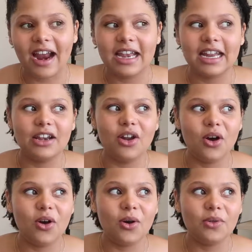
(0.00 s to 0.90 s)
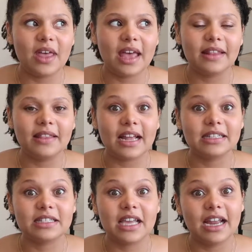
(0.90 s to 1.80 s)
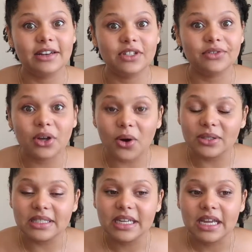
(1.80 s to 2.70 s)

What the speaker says: And I know that that's kind of difficult